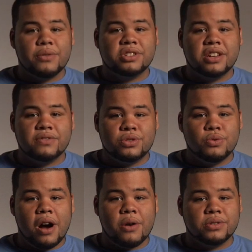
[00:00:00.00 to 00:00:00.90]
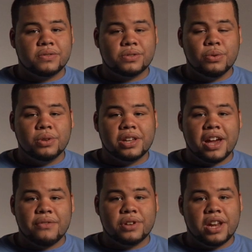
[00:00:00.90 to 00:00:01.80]
I received two hours of schooling
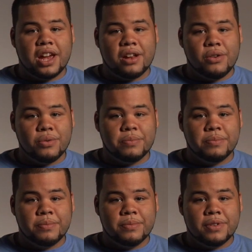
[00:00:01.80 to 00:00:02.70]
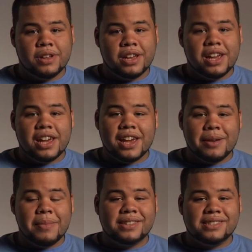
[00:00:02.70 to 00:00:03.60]
every day at home. It
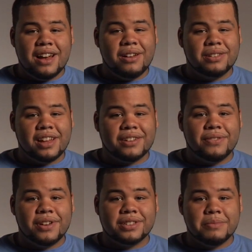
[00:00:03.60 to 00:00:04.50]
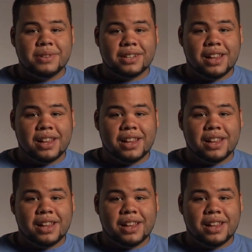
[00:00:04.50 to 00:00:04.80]
may sound like fun to miss